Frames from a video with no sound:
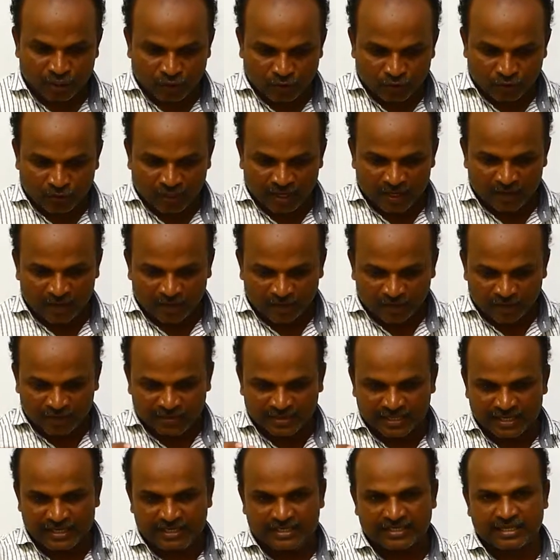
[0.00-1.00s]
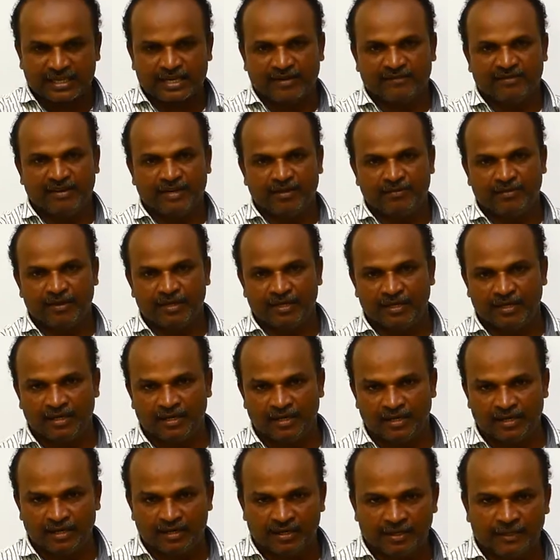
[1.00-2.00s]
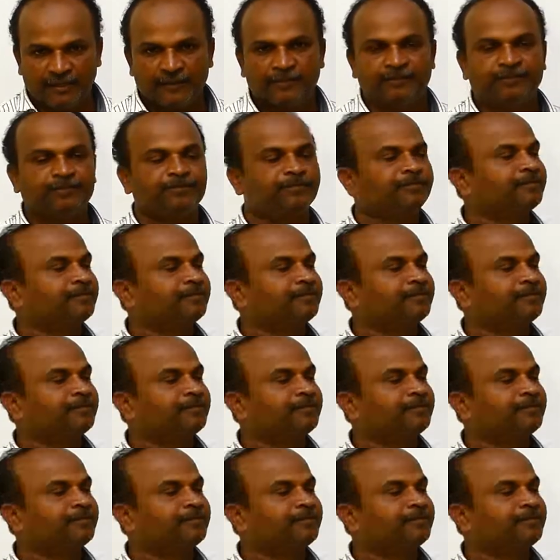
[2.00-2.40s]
two or more cells are available.